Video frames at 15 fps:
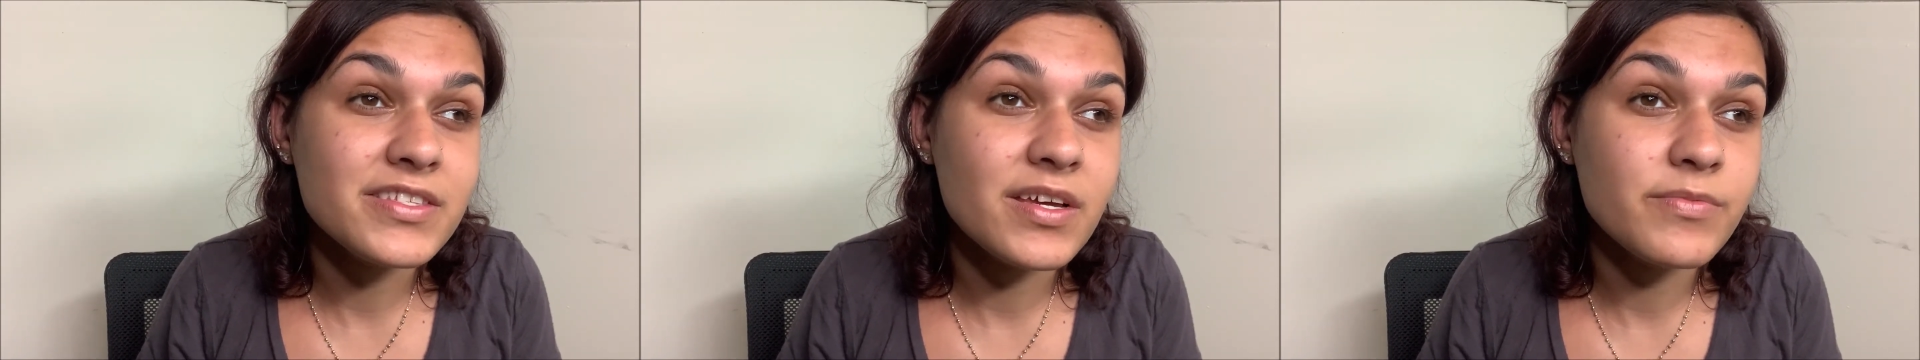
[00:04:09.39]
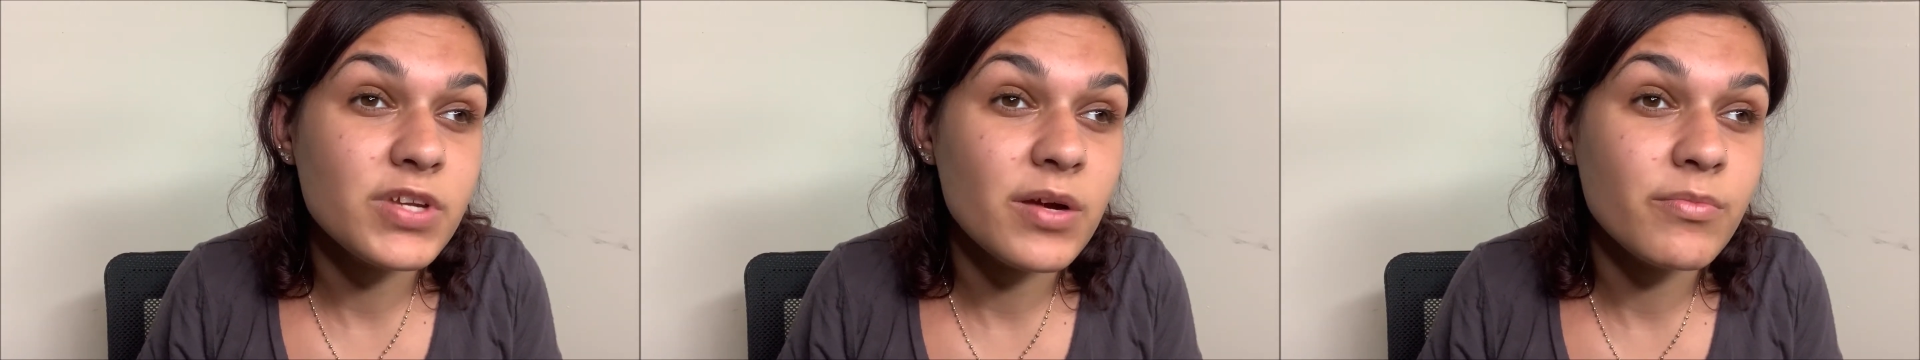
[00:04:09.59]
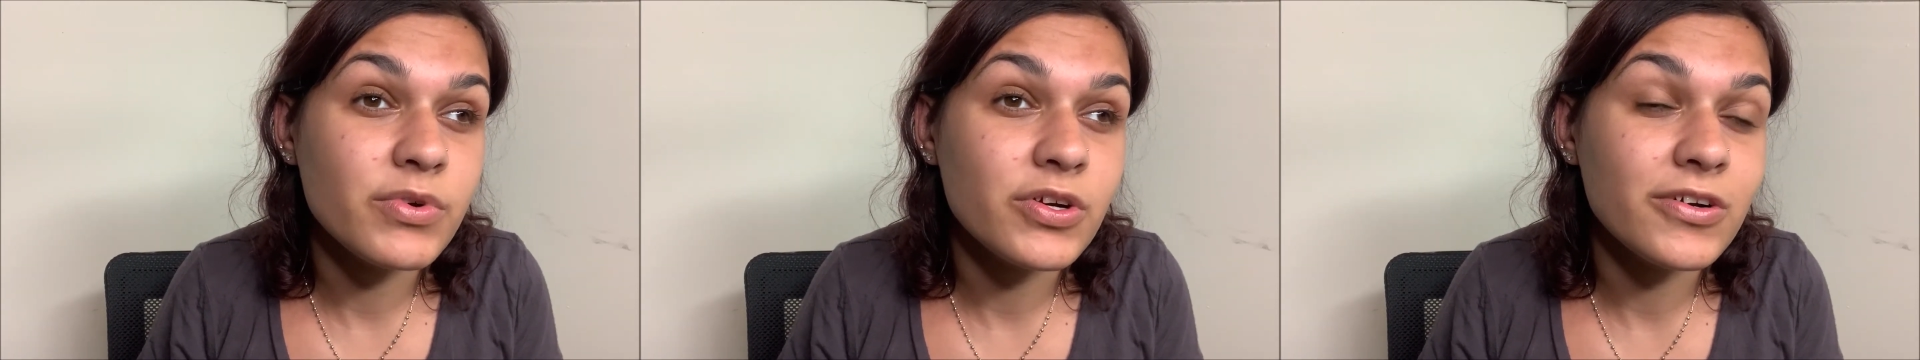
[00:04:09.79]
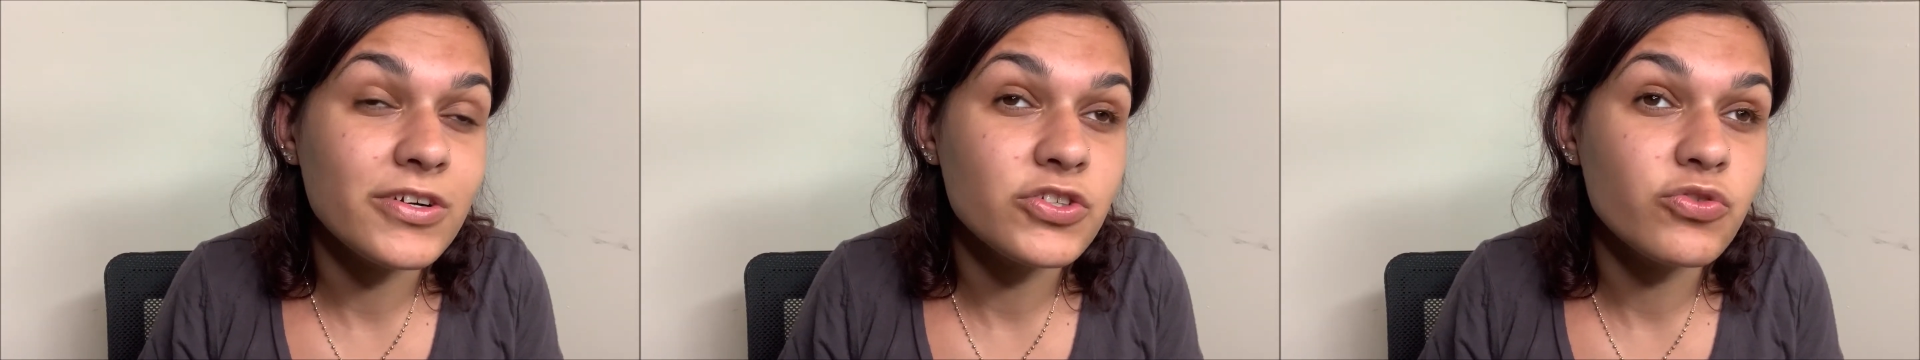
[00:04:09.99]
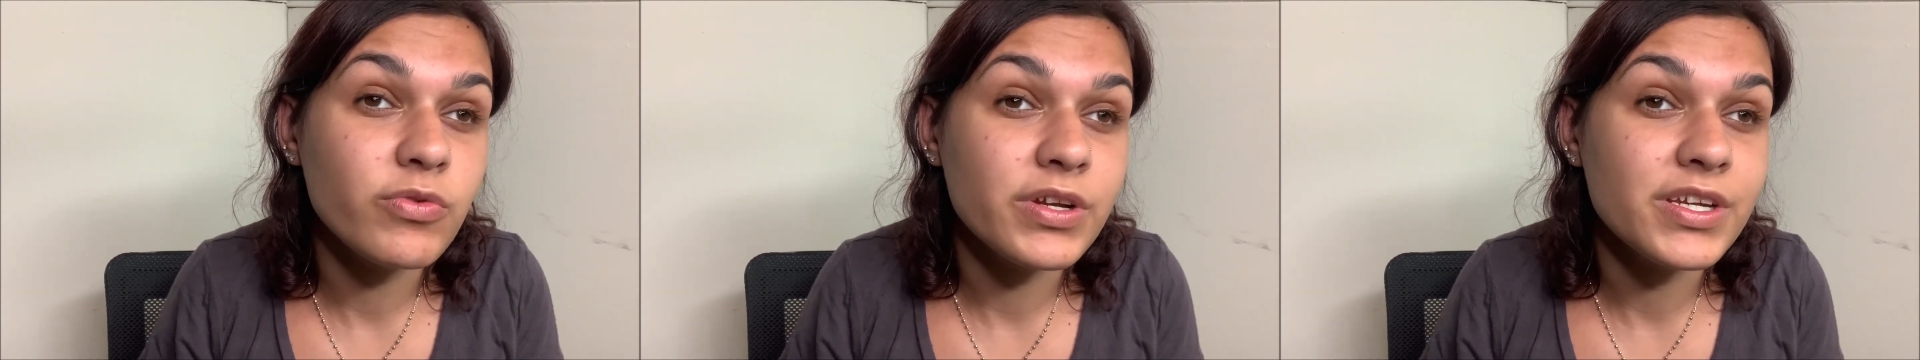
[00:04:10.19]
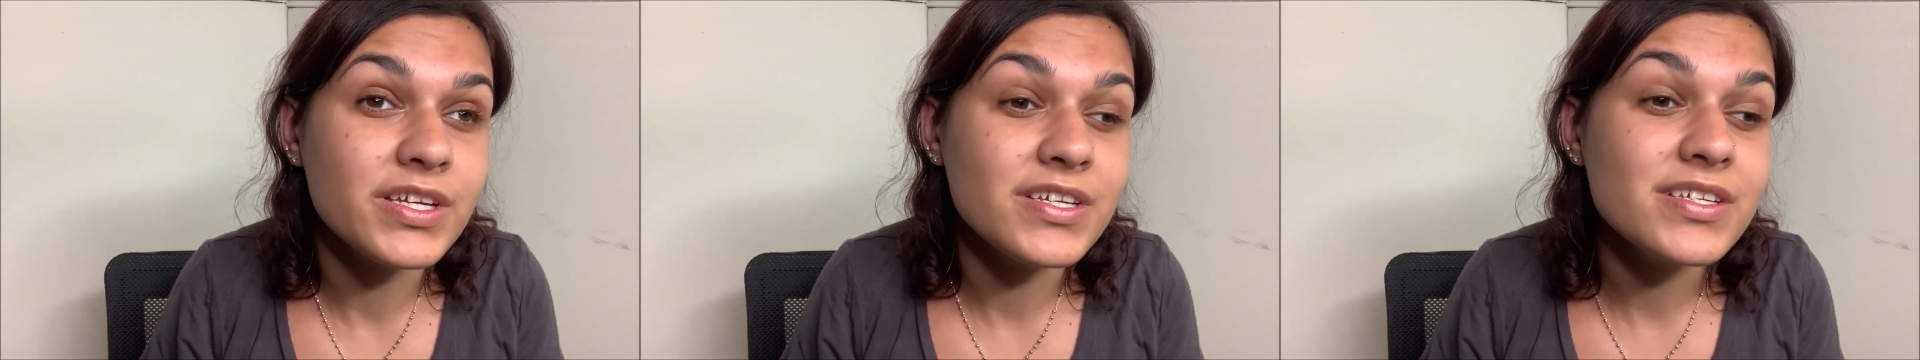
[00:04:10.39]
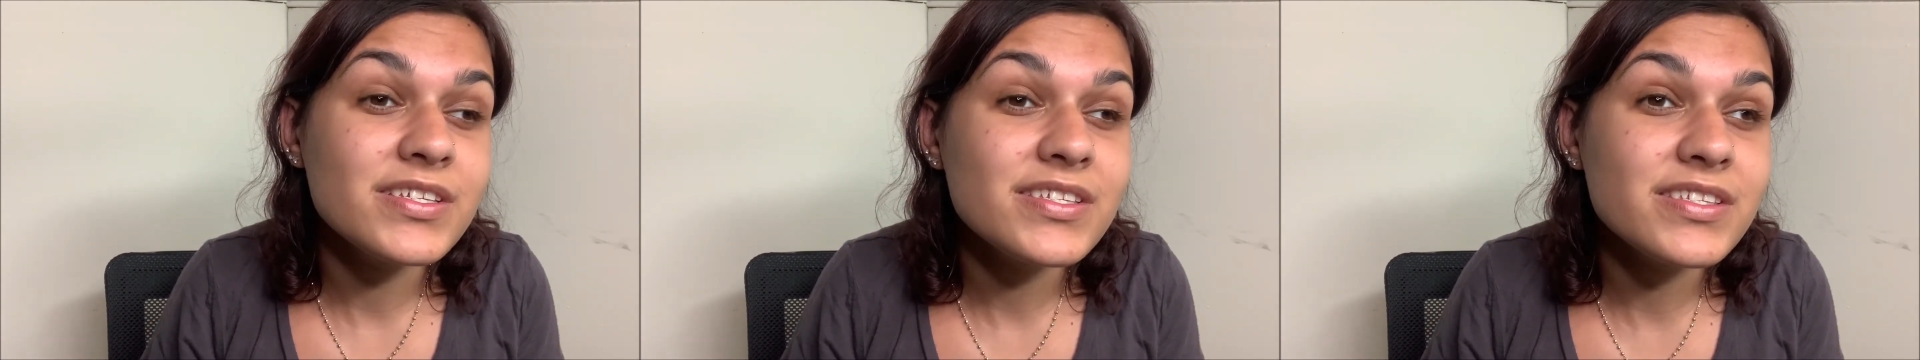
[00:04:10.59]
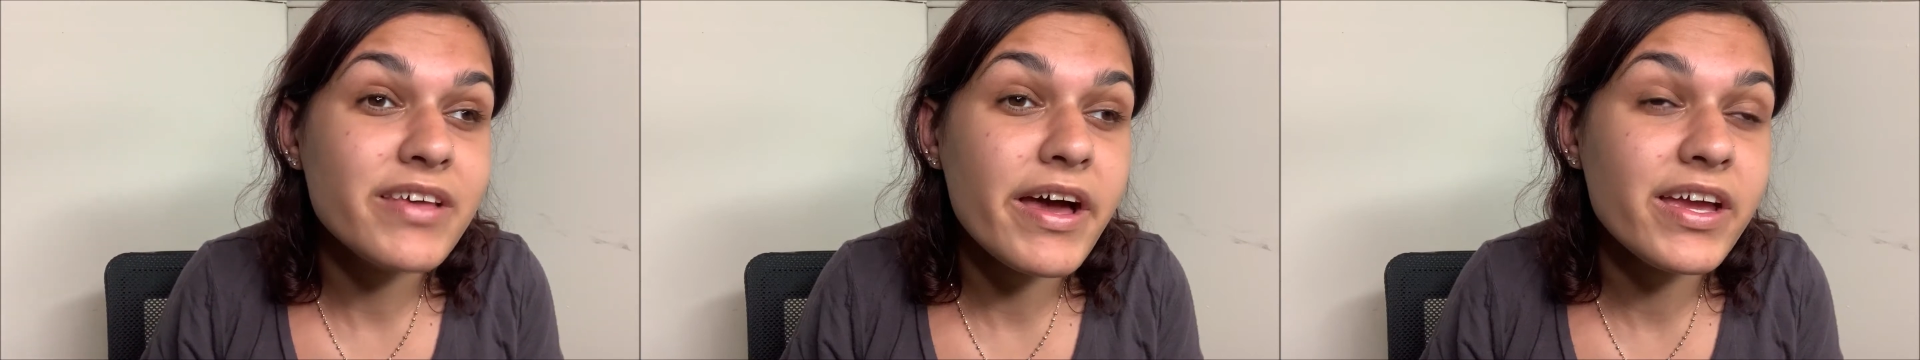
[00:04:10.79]
September
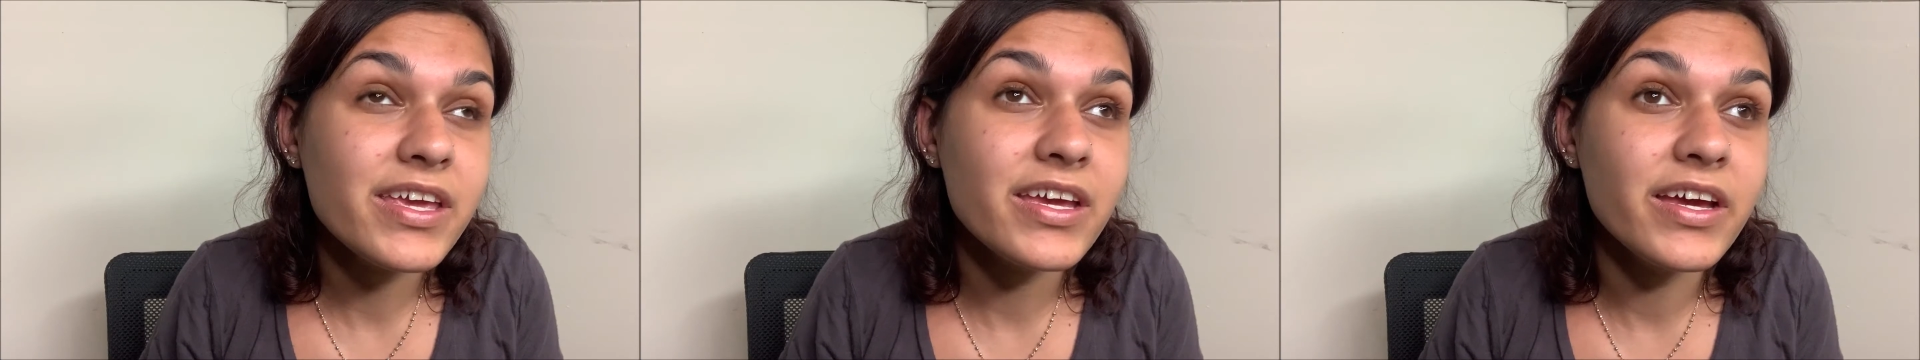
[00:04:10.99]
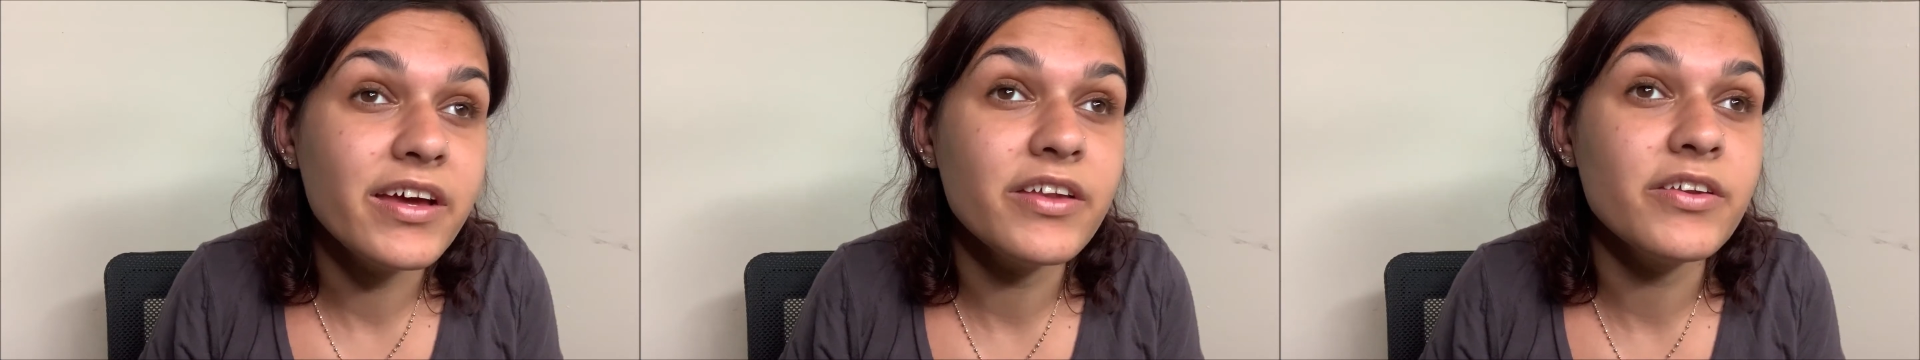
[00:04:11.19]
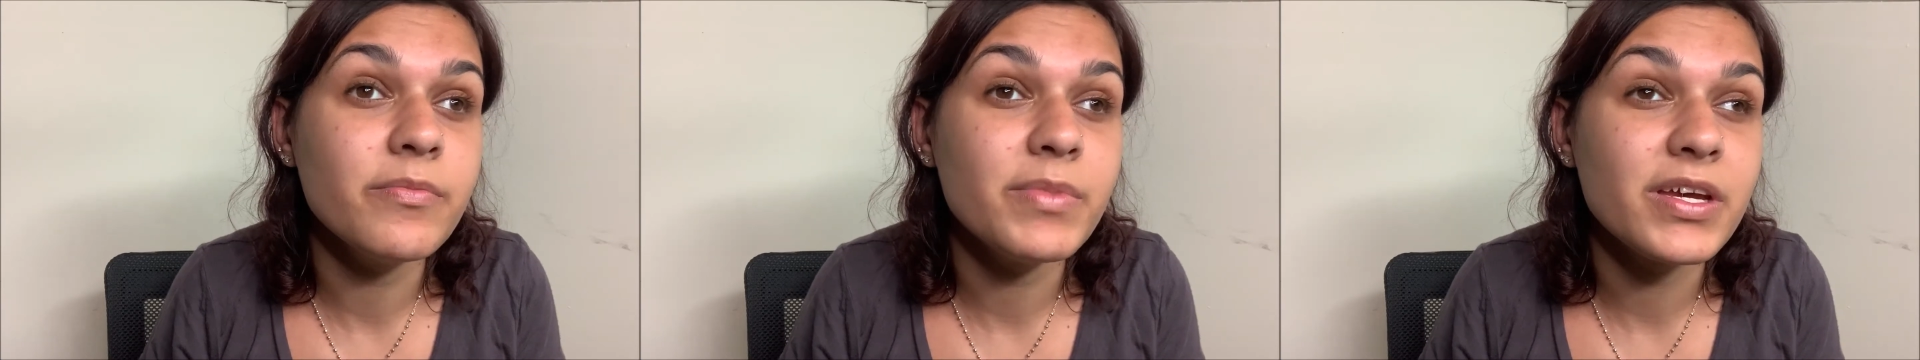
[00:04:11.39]
22nd,